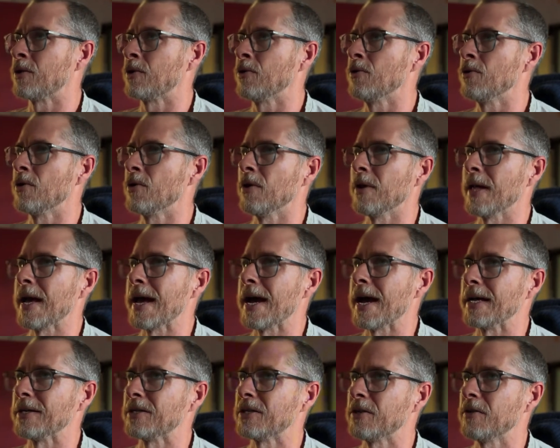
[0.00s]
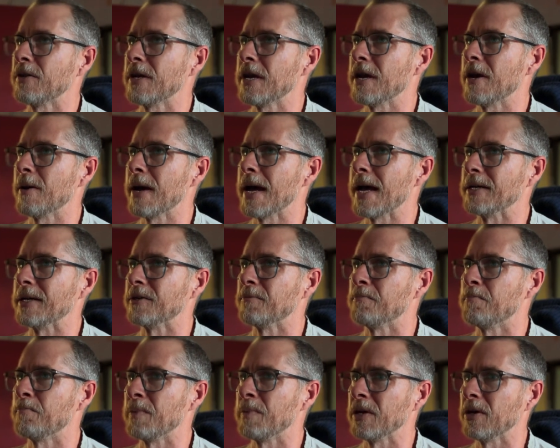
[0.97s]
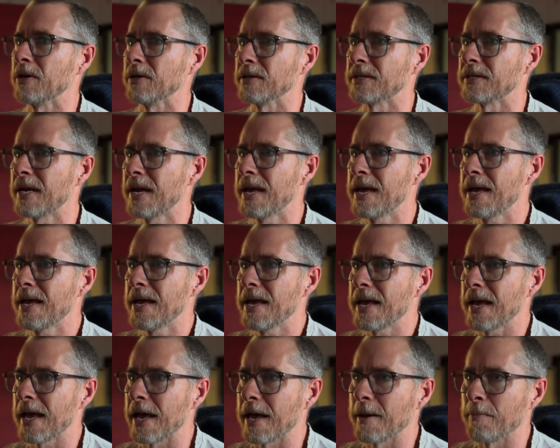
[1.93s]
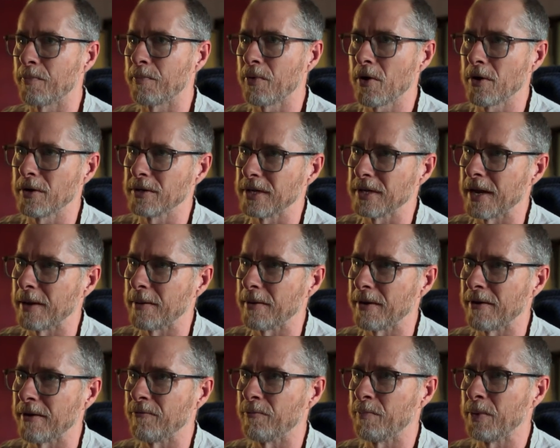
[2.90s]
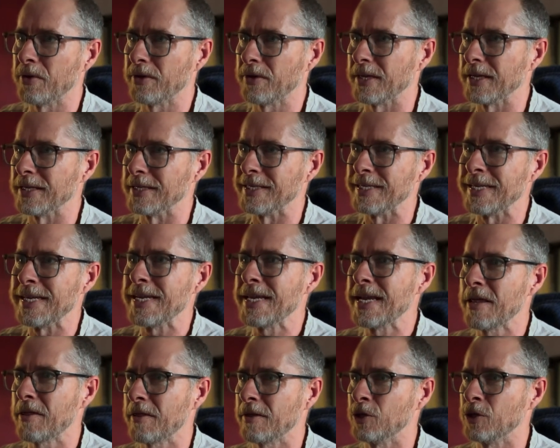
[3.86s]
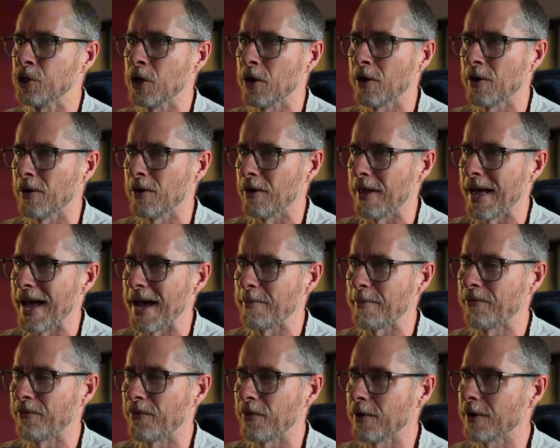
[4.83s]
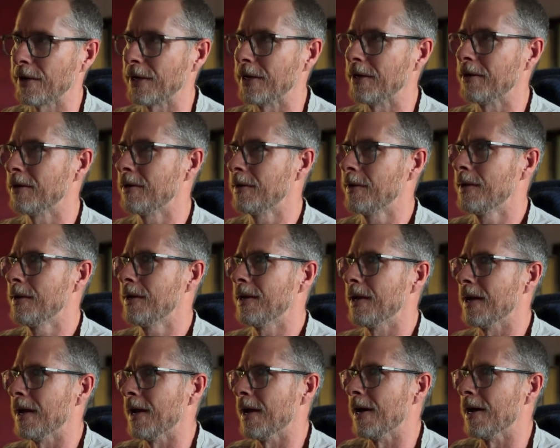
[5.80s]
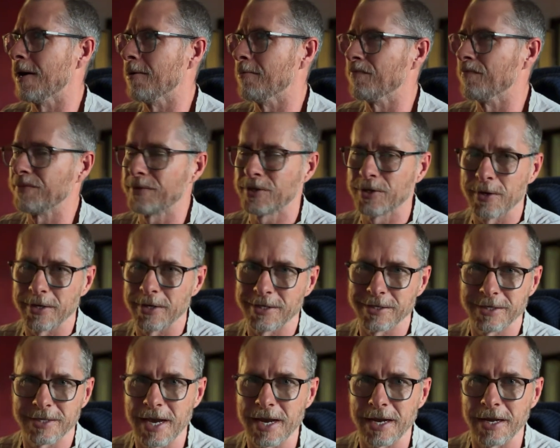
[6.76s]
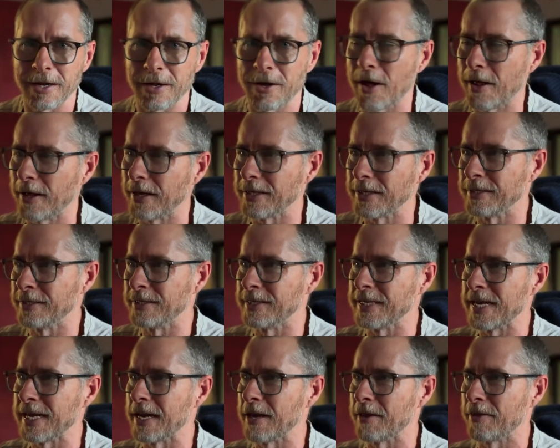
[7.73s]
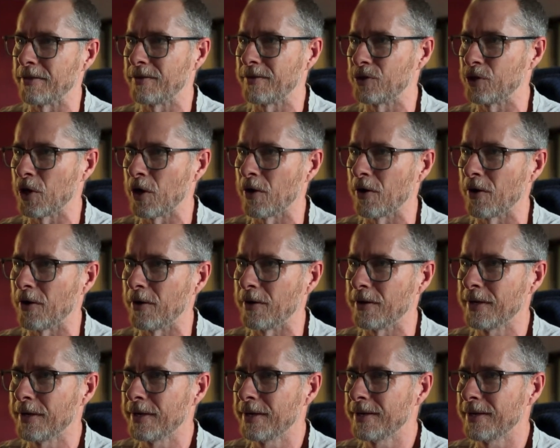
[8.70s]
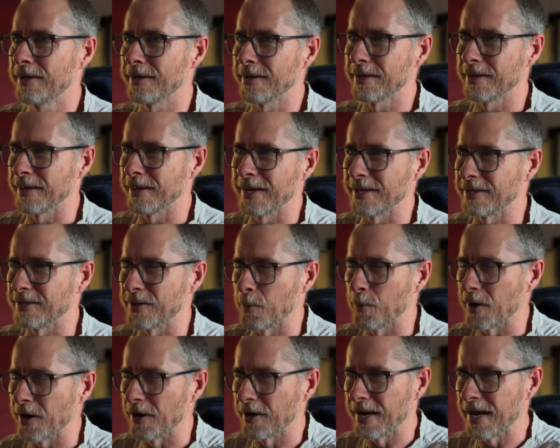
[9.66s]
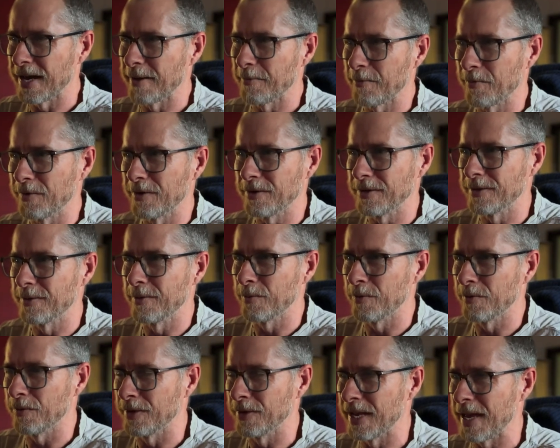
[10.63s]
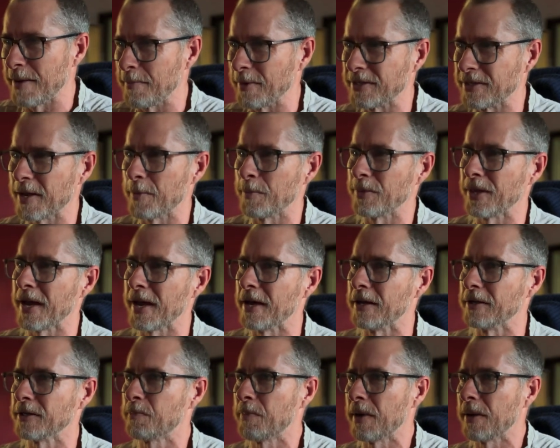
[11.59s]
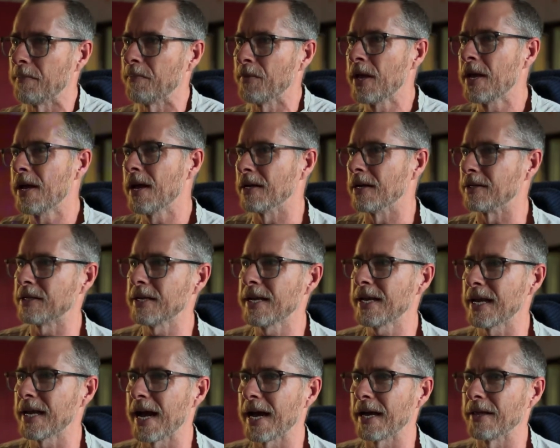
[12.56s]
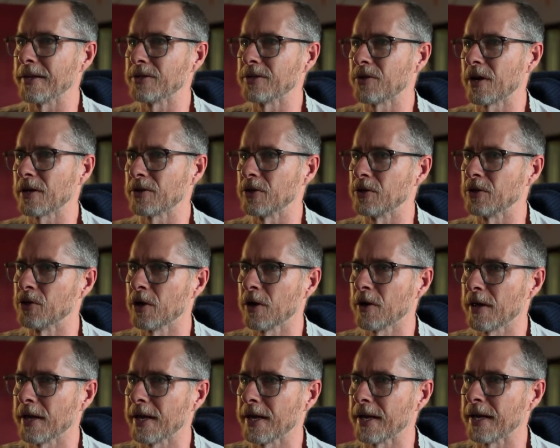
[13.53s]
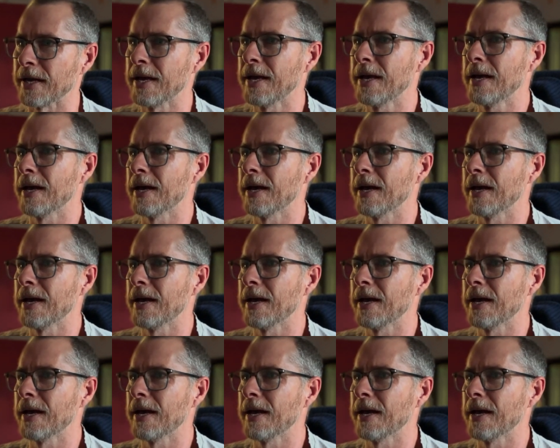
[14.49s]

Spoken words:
Google AI Studio has built a prototype. I've built the Zenith Journal app for you. So I decided to call it Zenith Journal. That's a weird name. We'll name it something else. But a sleek and highly structured journaling.